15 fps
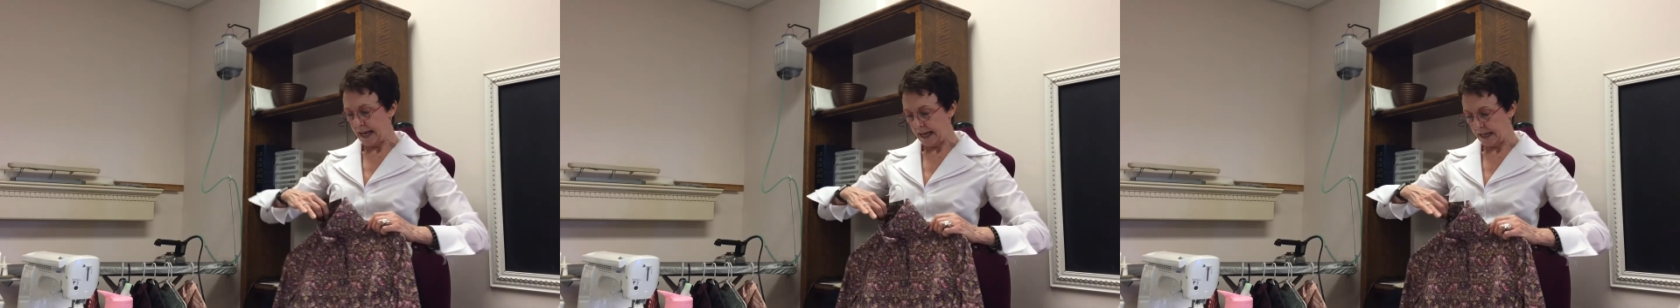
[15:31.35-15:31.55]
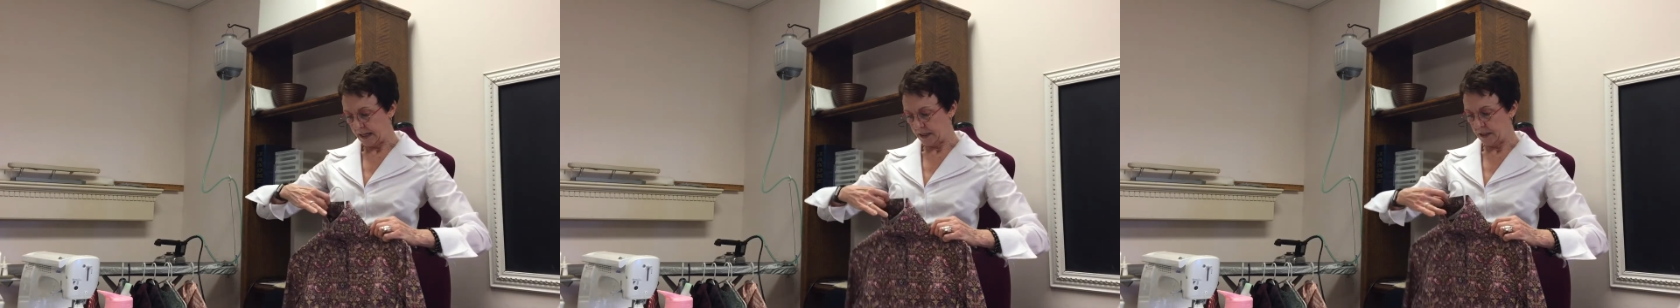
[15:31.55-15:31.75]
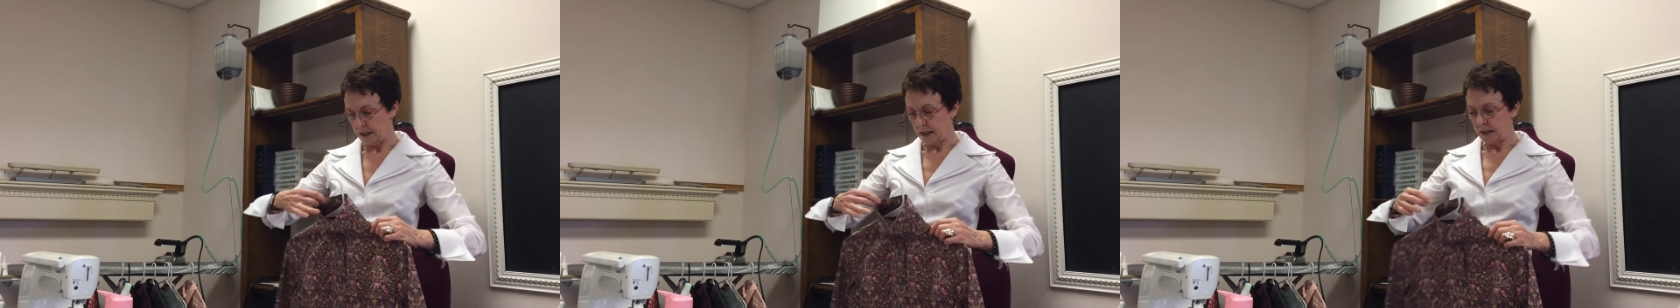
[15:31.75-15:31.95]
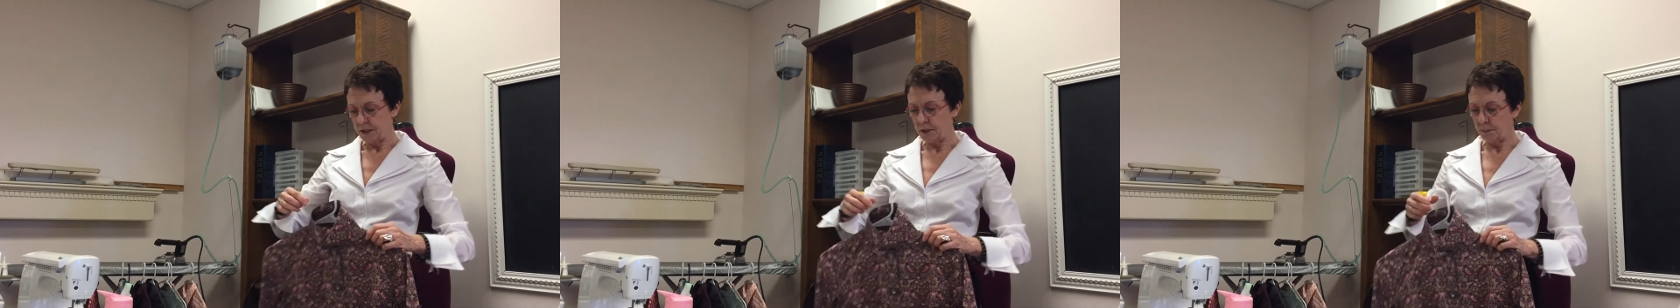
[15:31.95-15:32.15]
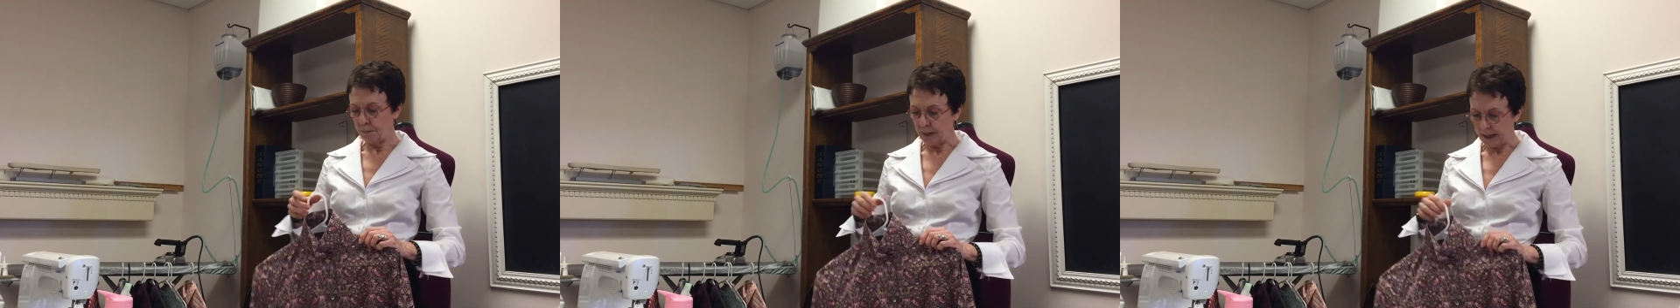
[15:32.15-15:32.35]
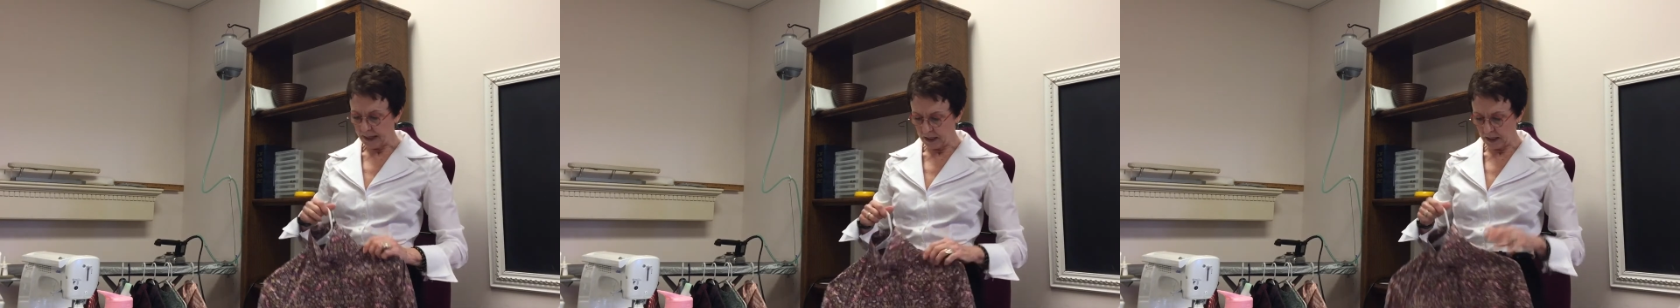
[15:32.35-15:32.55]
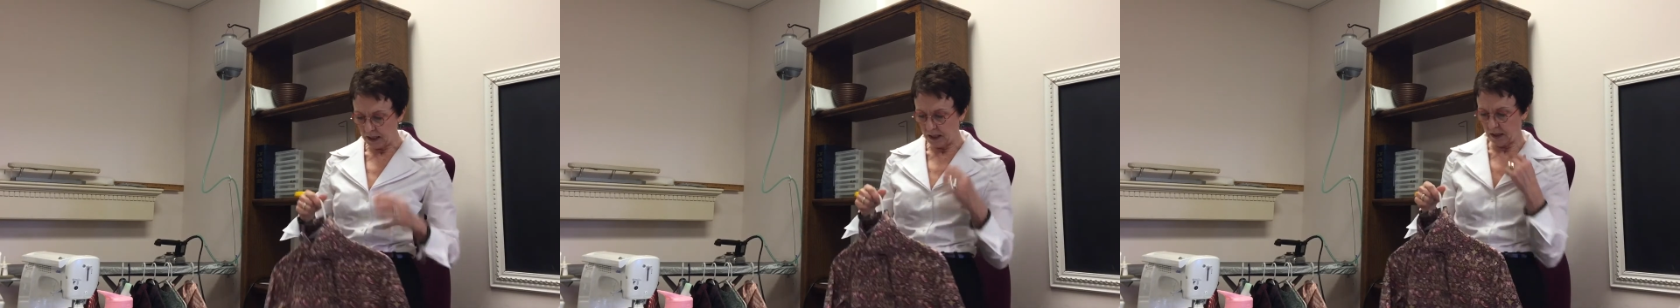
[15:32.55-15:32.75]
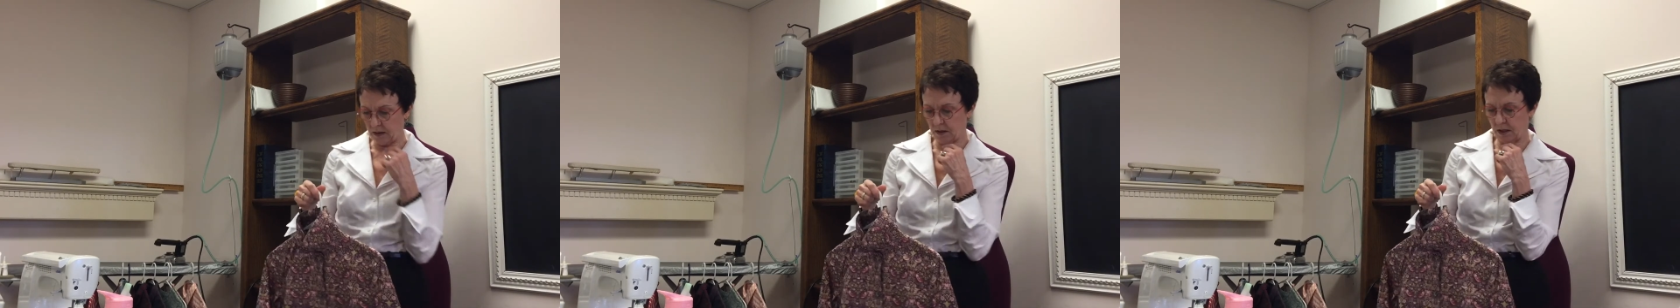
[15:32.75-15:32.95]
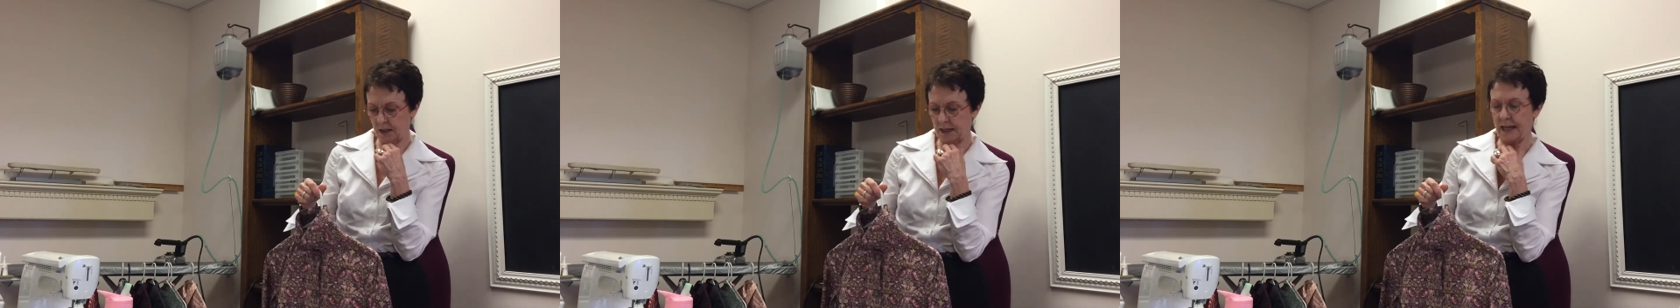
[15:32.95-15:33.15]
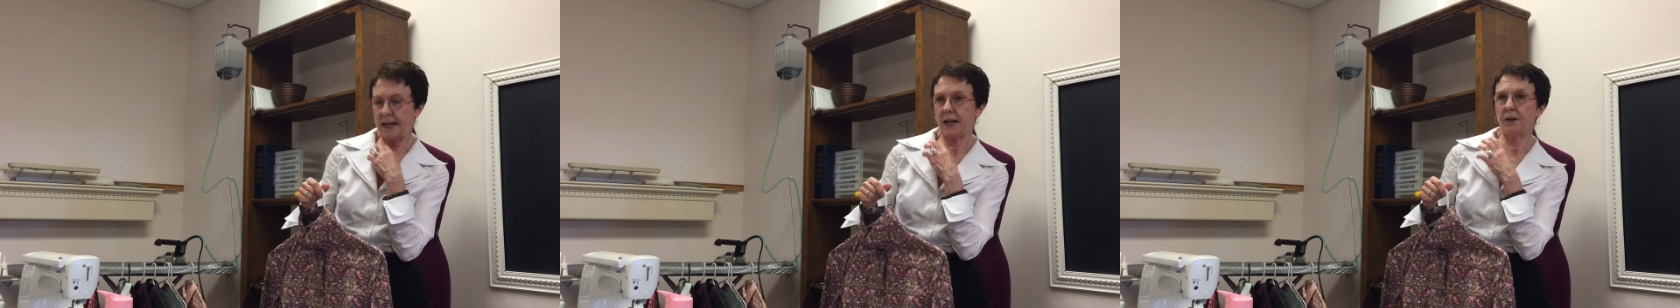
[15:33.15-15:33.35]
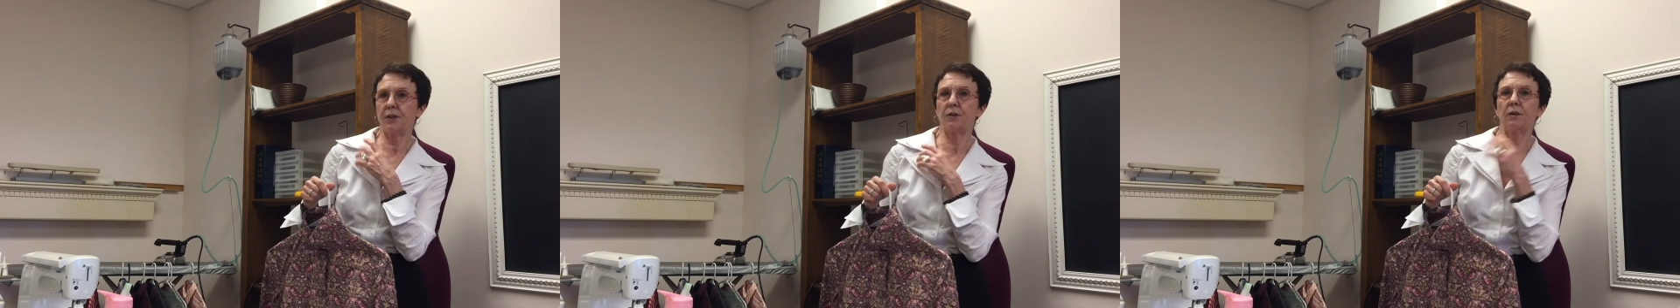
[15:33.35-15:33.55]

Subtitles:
And depending on how